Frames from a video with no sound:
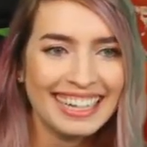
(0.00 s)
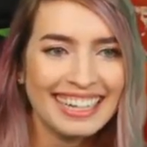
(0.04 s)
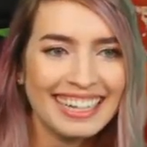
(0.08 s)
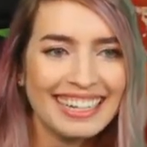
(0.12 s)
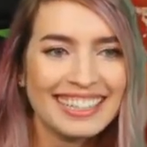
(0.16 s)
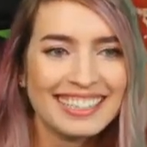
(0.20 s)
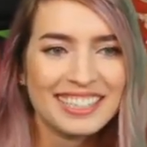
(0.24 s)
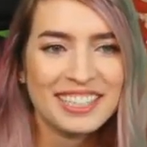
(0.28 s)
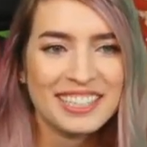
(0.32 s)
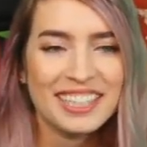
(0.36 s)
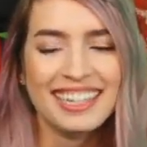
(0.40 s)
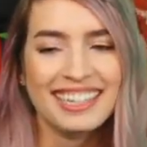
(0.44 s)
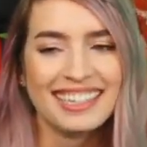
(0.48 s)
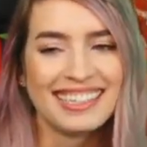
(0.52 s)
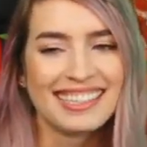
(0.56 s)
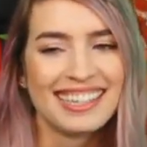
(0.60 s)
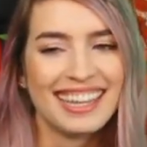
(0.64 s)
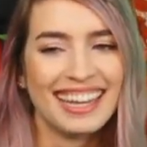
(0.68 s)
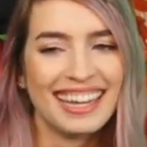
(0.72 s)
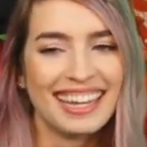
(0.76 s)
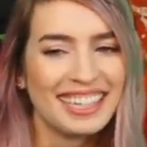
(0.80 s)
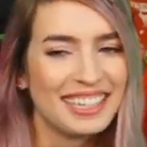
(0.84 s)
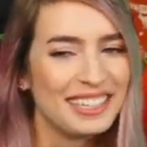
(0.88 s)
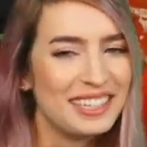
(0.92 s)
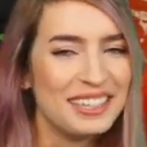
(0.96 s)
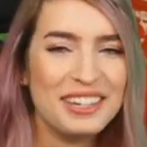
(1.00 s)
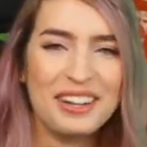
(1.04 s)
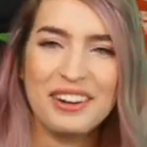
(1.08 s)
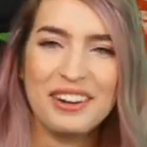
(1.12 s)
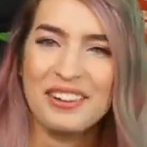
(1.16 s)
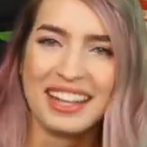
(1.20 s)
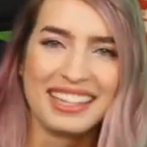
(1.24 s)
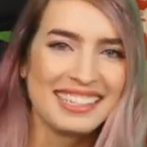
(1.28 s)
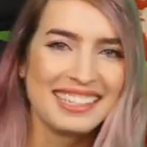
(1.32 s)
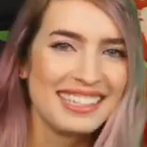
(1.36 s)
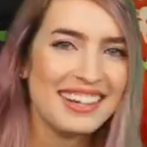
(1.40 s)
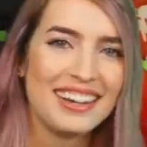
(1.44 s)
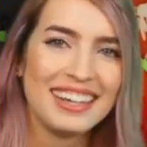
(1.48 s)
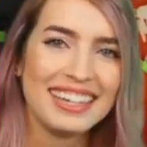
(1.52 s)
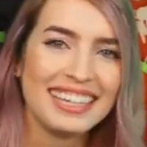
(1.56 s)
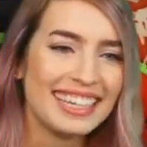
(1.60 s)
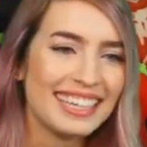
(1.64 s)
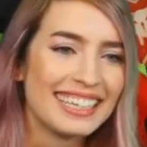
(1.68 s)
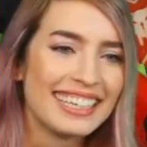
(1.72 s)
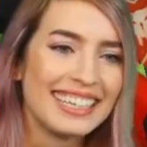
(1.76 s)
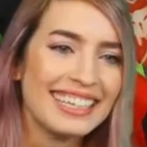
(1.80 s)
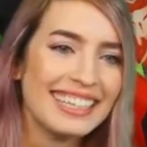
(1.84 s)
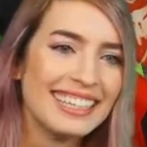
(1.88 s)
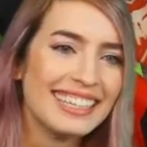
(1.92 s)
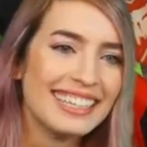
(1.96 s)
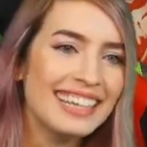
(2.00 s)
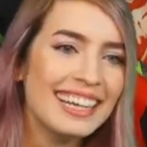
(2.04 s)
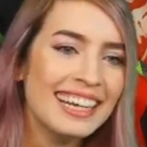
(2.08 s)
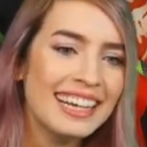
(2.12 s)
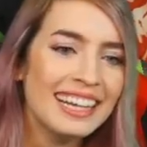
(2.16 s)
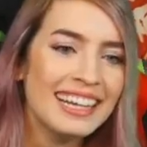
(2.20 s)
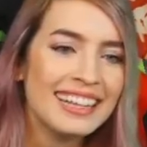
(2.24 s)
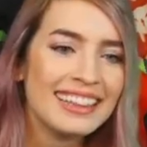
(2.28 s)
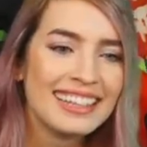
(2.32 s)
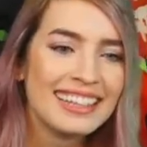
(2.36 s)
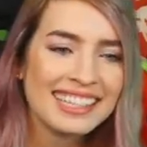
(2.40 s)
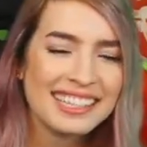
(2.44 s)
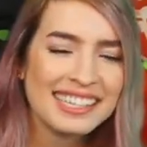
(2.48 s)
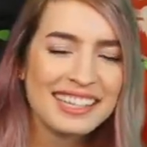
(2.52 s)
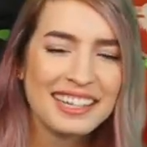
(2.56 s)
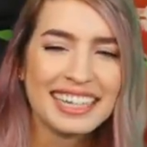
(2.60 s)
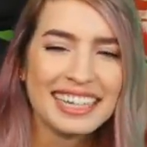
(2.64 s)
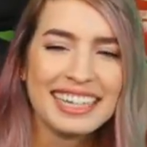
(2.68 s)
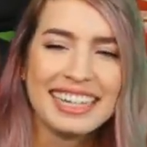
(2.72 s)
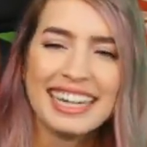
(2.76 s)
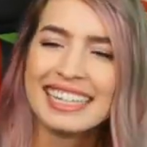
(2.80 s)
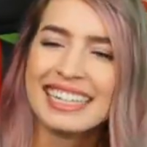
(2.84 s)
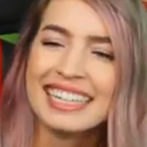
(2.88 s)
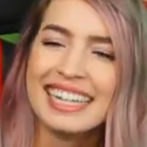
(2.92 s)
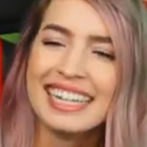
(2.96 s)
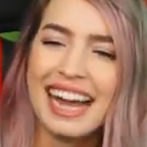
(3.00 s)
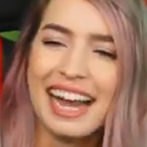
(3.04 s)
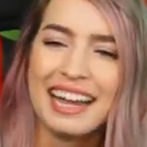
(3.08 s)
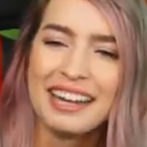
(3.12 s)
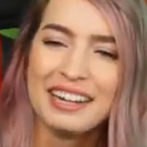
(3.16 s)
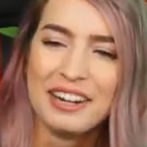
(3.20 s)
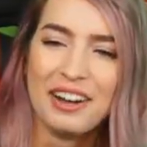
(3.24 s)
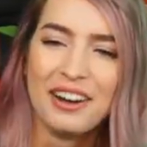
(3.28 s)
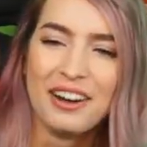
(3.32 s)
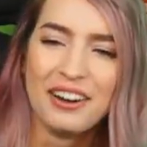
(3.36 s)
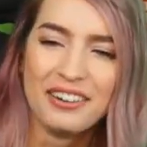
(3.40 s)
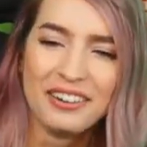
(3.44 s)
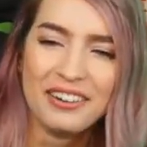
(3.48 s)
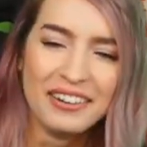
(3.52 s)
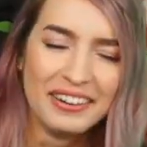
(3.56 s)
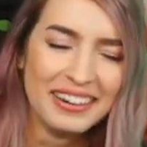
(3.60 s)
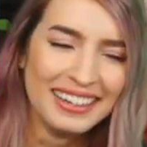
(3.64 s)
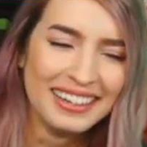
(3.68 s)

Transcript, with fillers: She's like, no, it's not Nikki. That's not the Nikki I know.